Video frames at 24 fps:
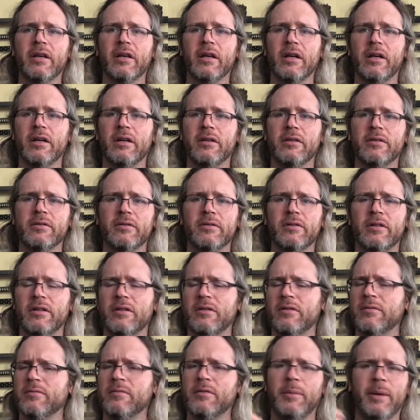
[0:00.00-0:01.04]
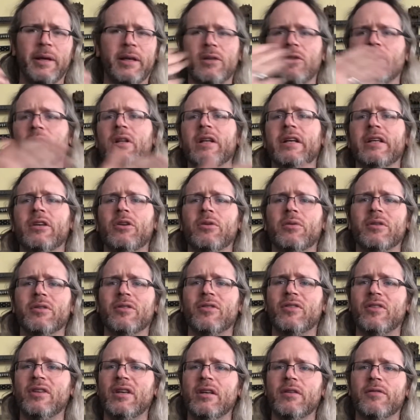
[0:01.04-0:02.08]
you can
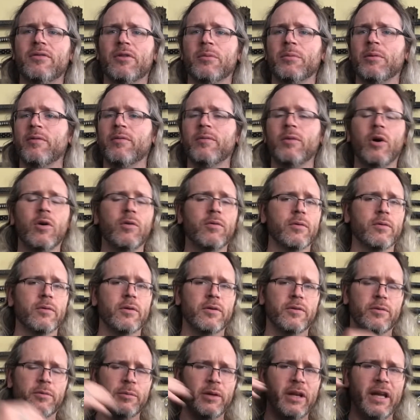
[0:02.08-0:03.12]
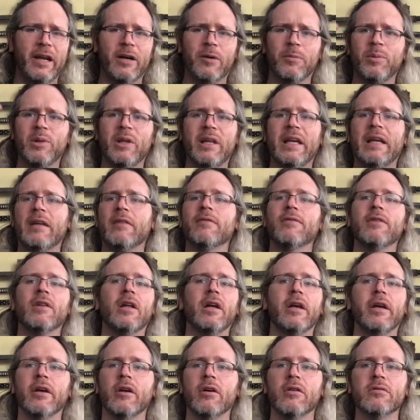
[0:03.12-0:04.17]
see it from an airplane
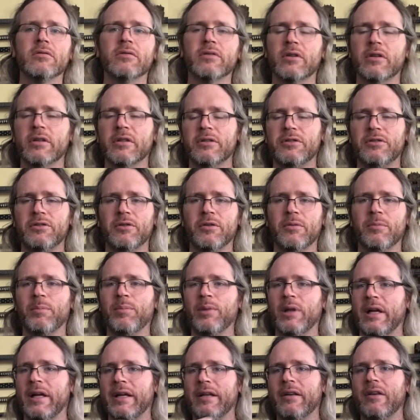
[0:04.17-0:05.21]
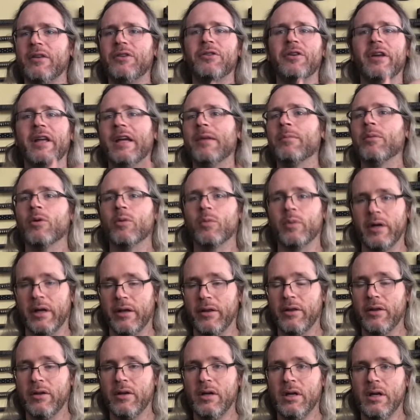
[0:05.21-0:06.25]
flying over that you can blind your neighbor with.
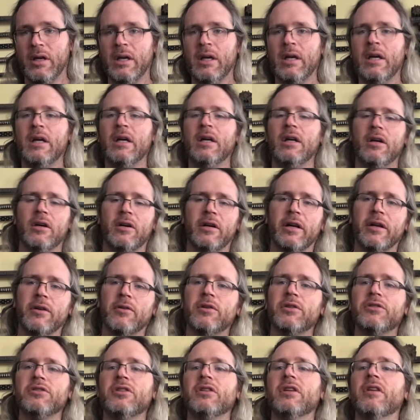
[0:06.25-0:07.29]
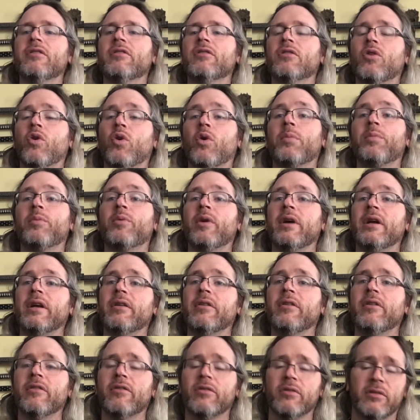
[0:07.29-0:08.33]
All right, Christian has
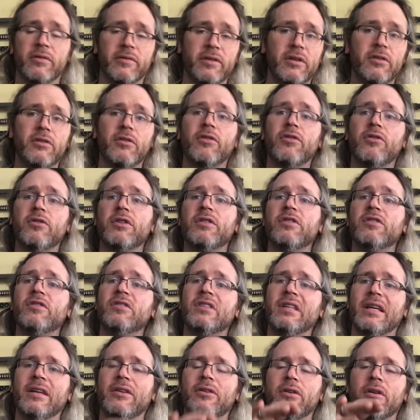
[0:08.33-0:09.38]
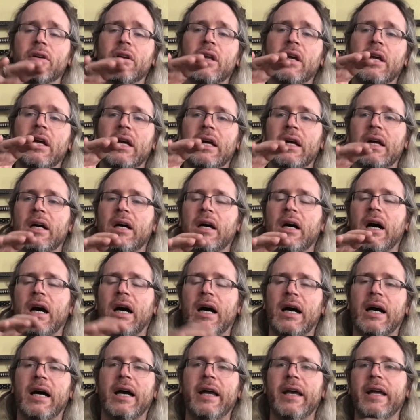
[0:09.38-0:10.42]
incorporated the sort of industry standard
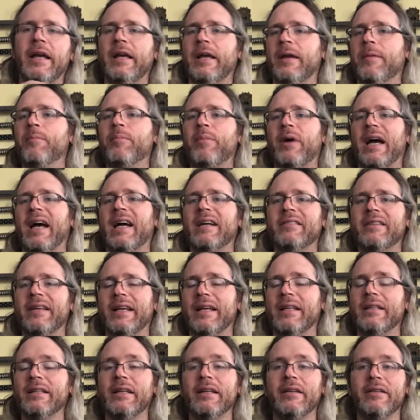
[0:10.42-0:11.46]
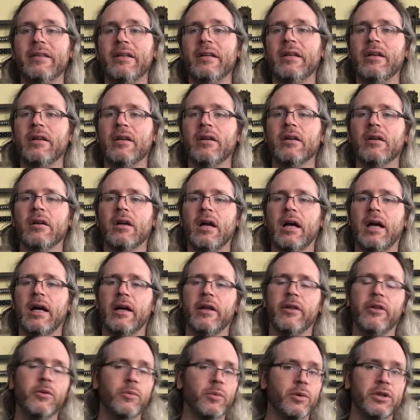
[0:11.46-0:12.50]
high impact LED
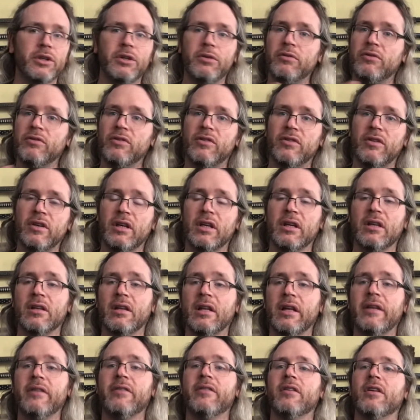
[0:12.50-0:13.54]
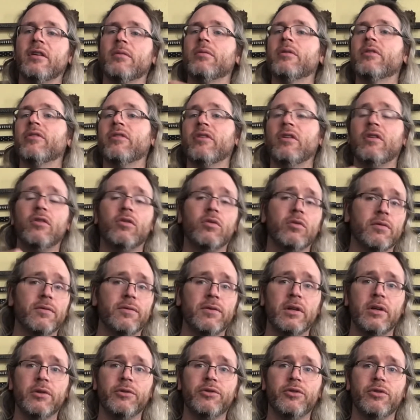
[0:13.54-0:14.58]
that we're used to seeing in lightsabers into a
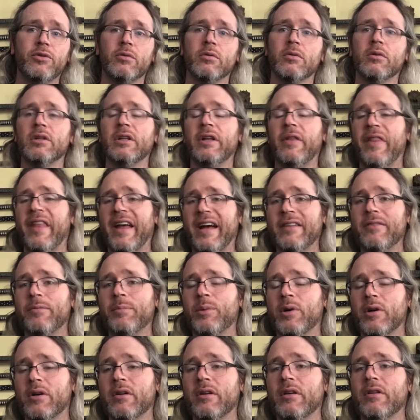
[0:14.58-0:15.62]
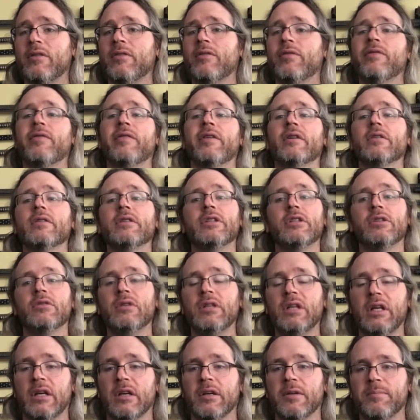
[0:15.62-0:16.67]
flow tool, and that part is fairly
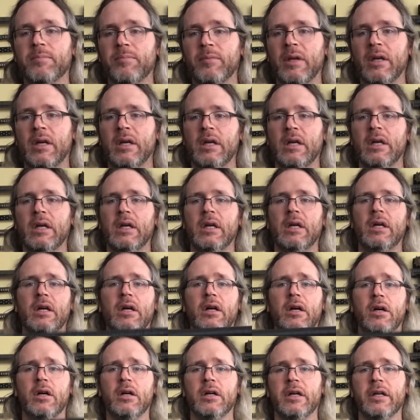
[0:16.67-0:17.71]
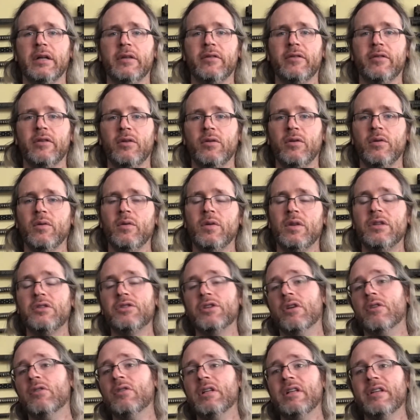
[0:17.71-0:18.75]
unique. All right, so the
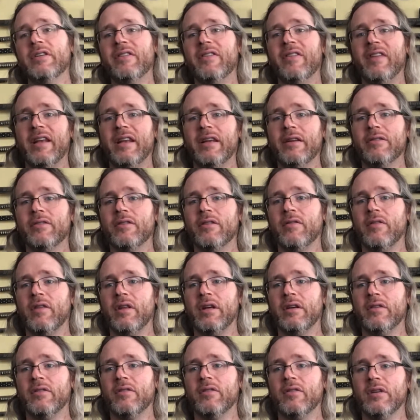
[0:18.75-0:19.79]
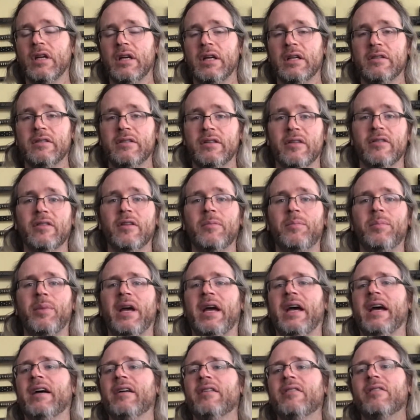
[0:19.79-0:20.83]
general aesthetics of this. Does it
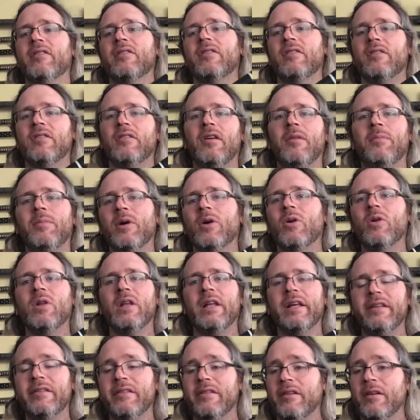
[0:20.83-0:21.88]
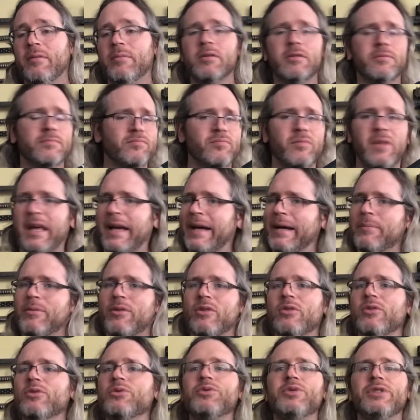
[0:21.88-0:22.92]
pass as a typical lightsaber?
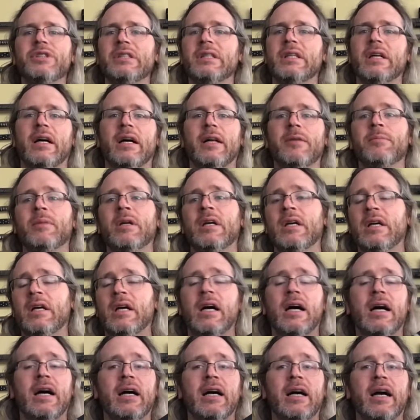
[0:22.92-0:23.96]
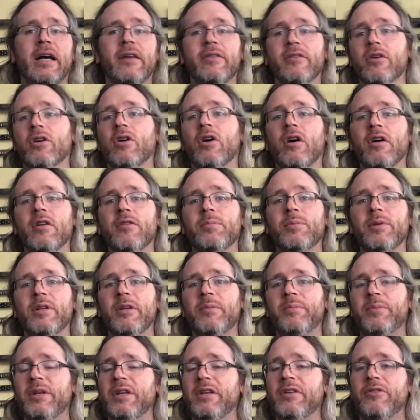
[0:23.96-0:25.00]
Absolutely not. As a
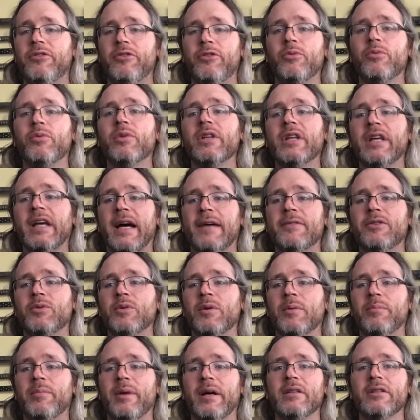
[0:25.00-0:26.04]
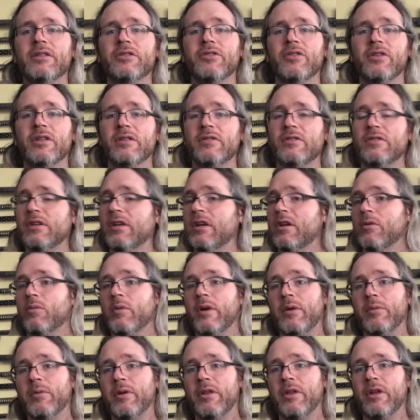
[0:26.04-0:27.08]
cosplay piece, you'd really have to embellish this to get
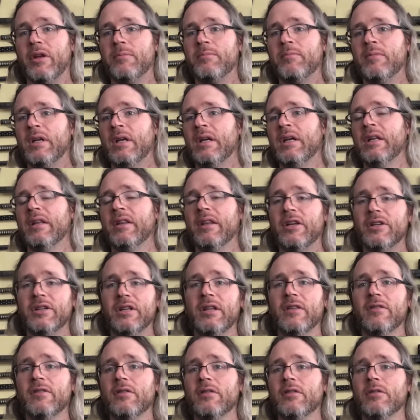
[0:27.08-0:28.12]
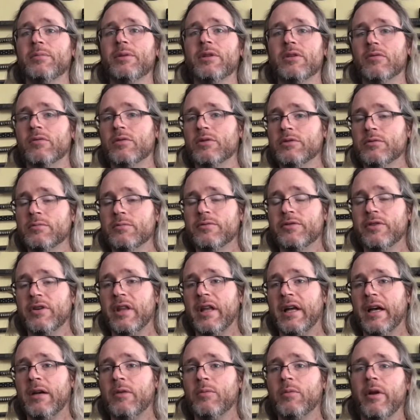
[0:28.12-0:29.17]
away with it. There is a little bit of room for
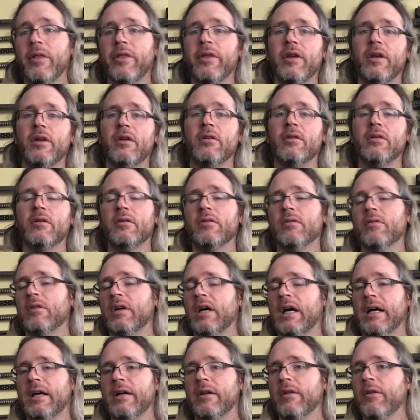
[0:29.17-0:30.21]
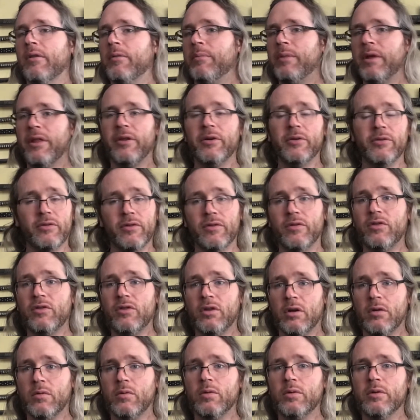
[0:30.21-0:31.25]
that within the mythos of
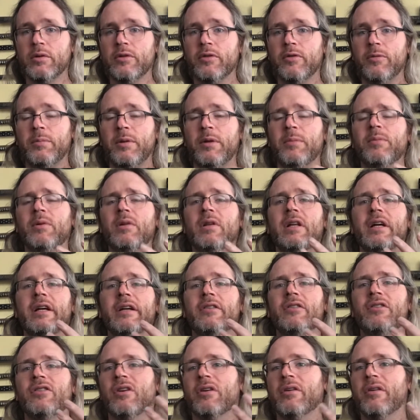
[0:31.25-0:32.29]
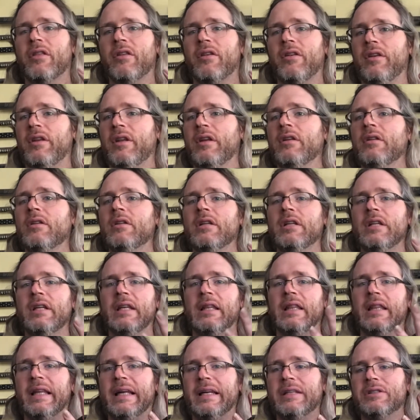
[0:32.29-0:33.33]
Star Wars. People like Darth Nil
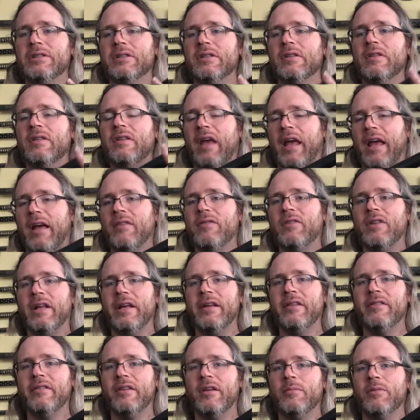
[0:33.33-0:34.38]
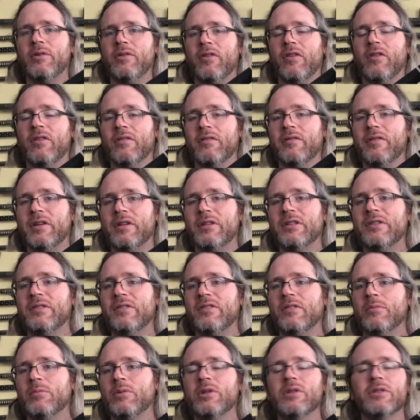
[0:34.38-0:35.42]
in Legends have lightsabers that are very
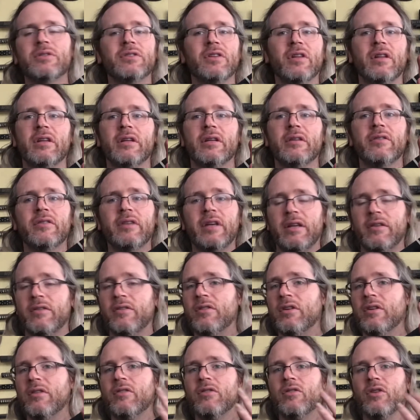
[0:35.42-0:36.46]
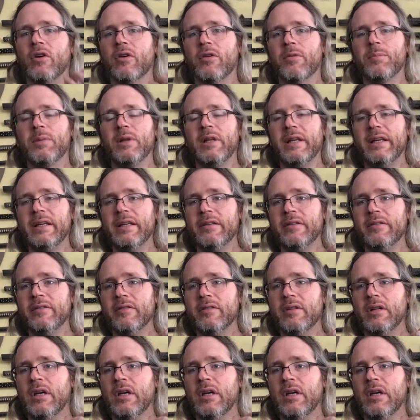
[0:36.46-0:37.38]
similar to this, as does Darth Plagueis.